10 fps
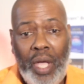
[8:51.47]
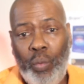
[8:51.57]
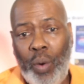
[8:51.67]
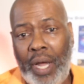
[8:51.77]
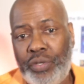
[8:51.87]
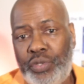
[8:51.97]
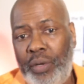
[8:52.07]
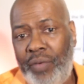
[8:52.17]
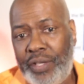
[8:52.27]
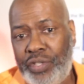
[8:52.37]
why don't you
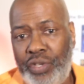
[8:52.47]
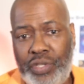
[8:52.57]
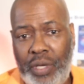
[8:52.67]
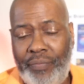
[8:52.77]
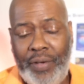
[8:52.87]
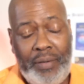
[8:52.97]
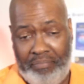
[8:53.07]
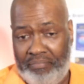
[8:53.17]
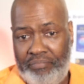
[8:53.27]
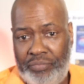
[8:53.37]
invest in yourself and
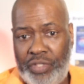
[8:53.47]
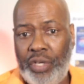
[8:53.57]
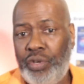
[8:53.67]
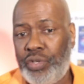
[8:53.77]
tell your